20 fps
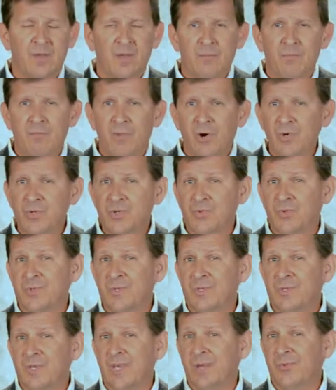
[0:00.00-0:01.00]
most would
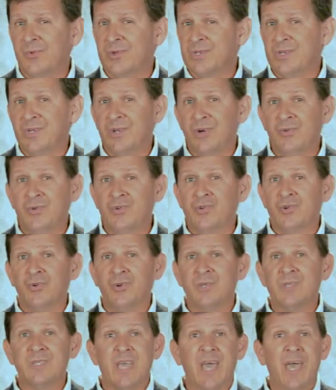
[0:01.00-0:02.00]
say it was no
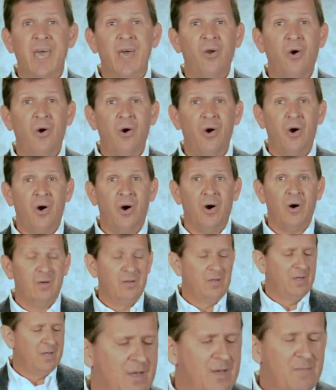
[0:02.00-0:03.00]
choice at all.
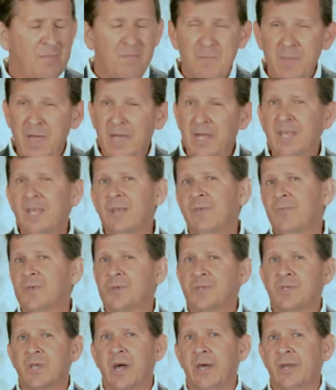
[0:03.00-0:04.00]
Many of the
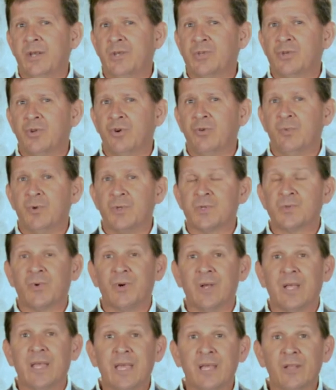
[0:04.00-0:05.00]
Scottish nobles
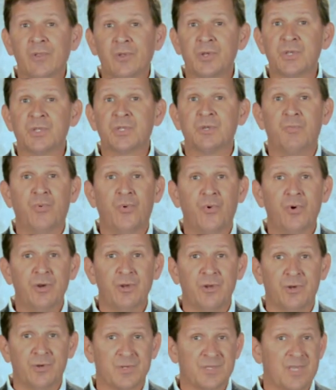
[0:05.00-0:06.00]
were English
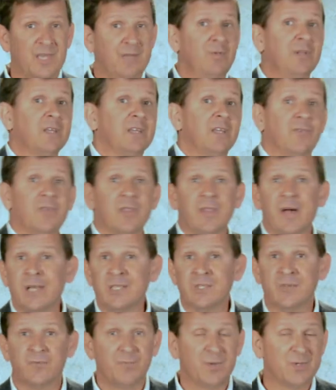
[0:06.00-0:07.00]
supporters. They'd been given
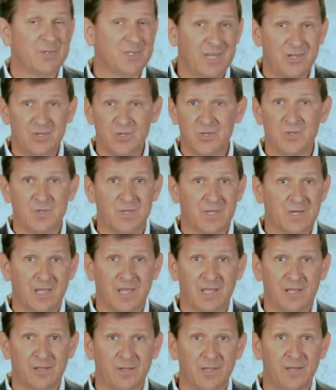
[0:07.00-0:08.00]
lots of possessions in
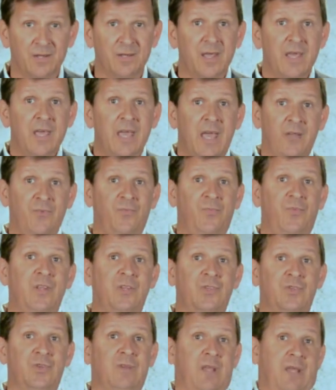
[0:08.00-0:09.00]
England and
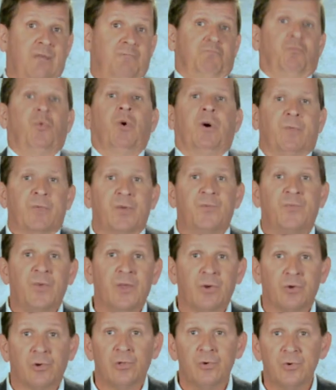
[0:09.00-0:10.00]
they
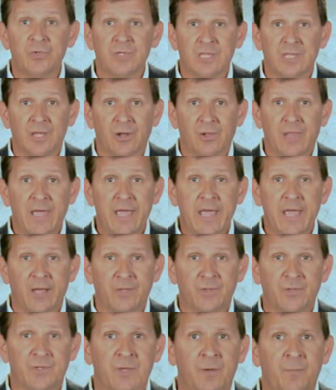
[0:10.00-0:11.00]
feared losing their
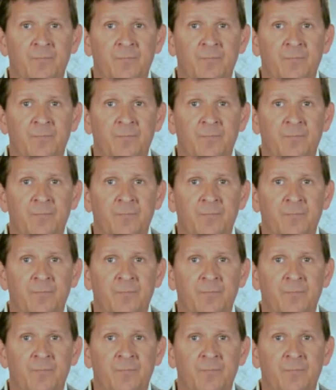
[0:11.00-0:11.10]
lands.